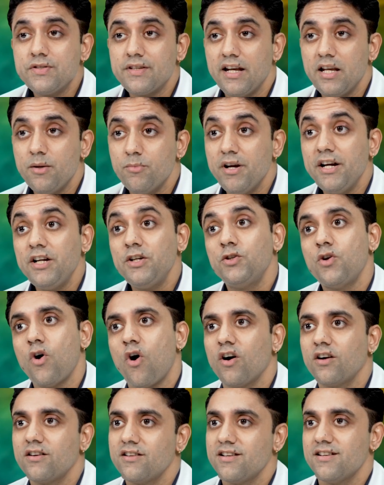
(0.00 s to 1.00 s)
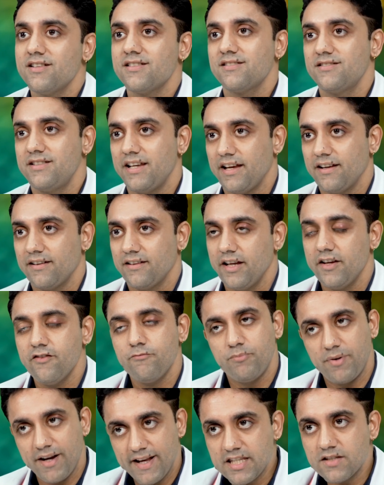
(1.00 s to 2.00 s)
celebrate Doctor's Day?
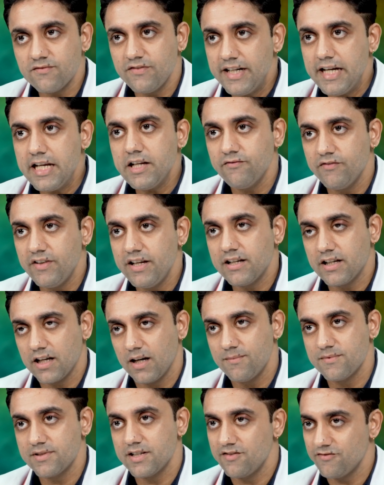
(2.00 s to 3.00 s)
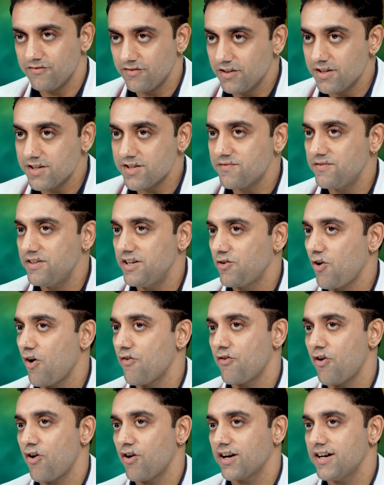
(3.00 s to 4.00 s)
If breastfeeding week comes in first week
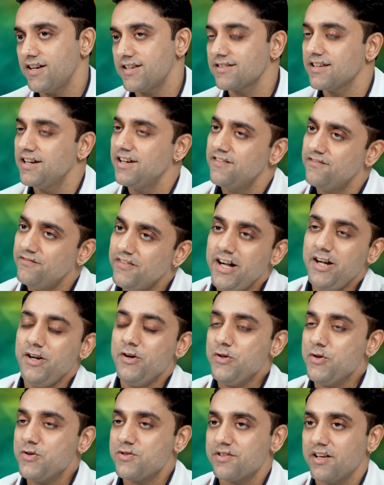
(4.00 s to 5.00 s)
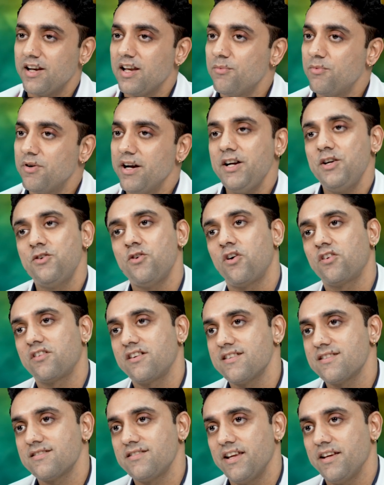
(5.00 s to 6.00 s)
of August, when do you celebrate
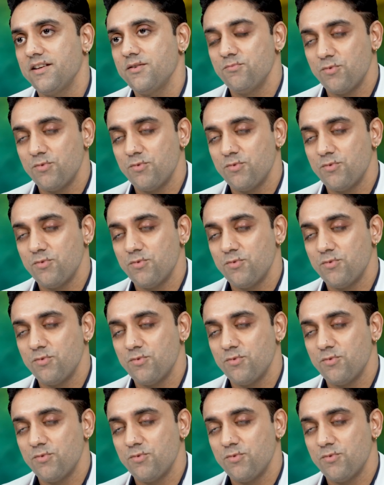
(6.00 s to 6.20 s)
Doctor's Day?